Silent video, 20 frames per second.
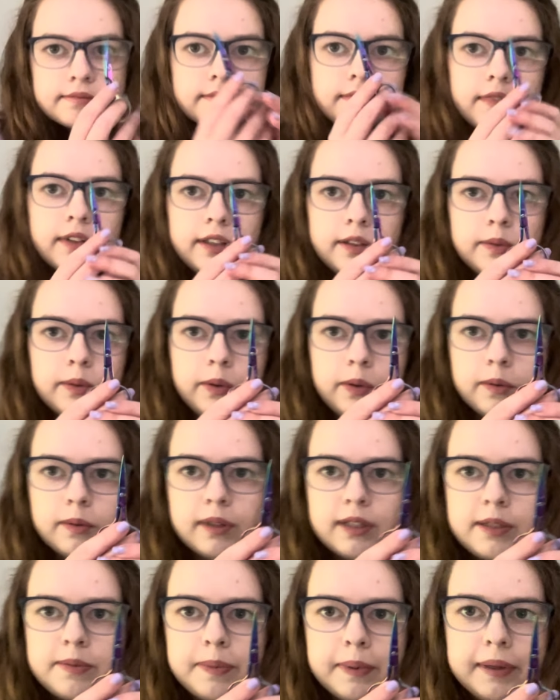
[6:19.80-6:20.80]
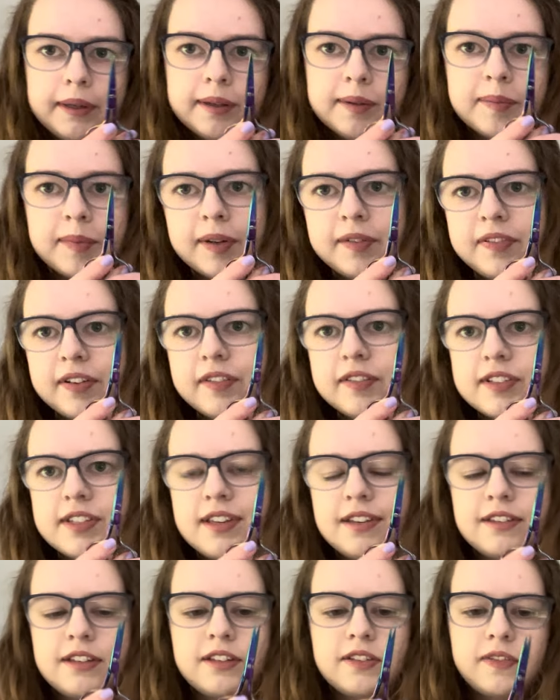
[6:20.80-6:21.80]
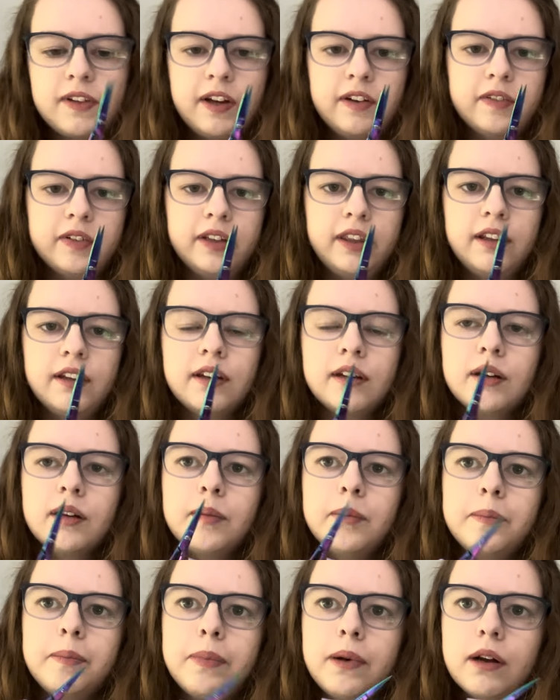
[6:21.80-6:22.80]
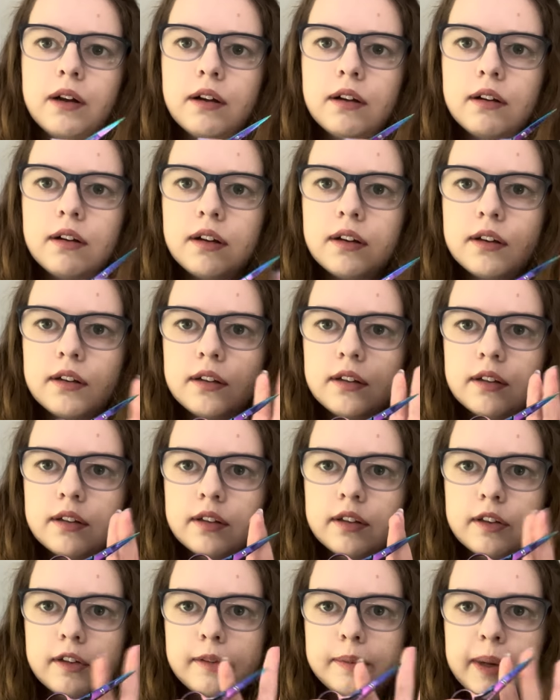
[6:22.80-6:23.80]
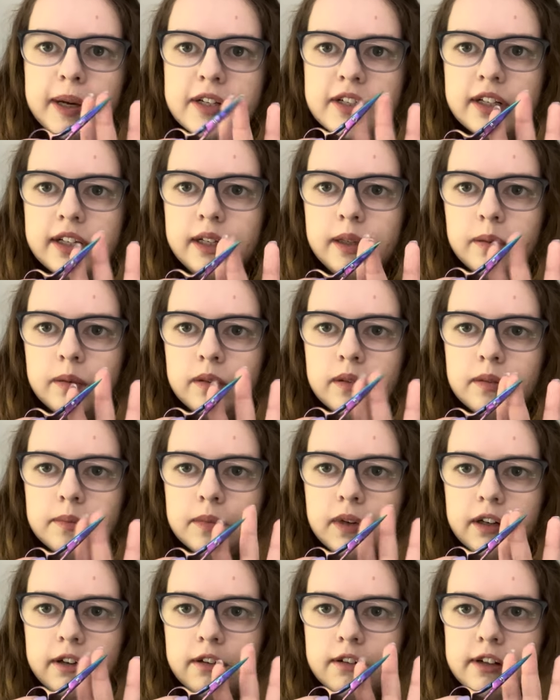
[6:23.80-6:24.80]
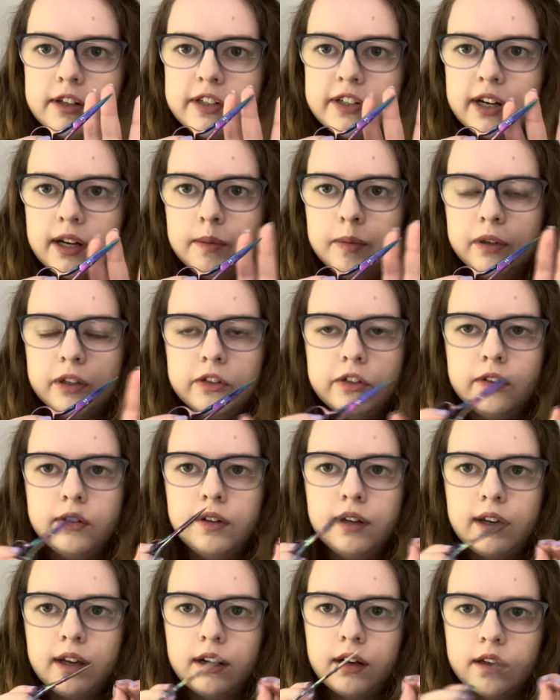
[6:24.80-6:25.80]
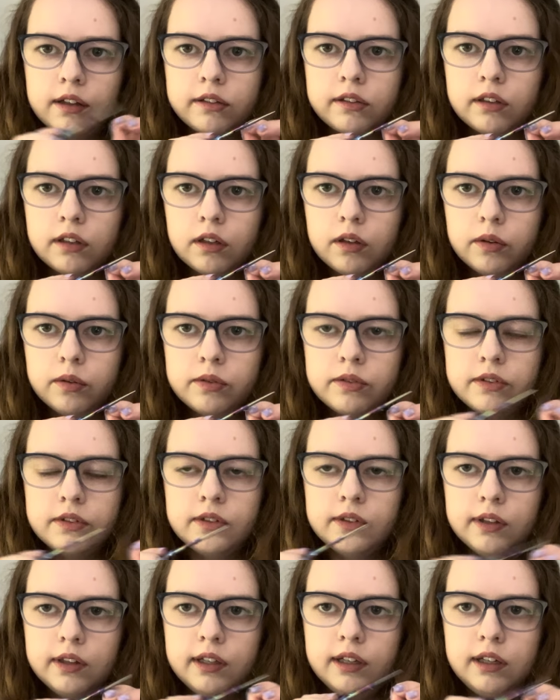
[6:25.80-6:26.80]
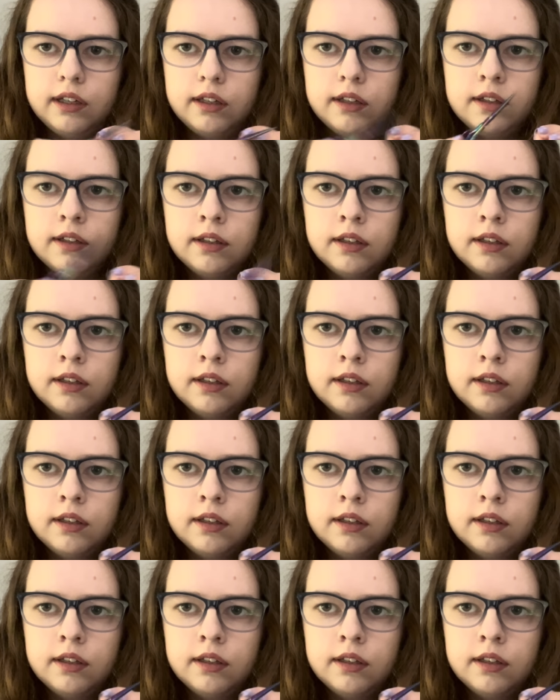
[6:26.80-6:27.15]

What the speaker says: These will always be my favourite scissors for everything, but especially micro crochet, because you can get nice and close to the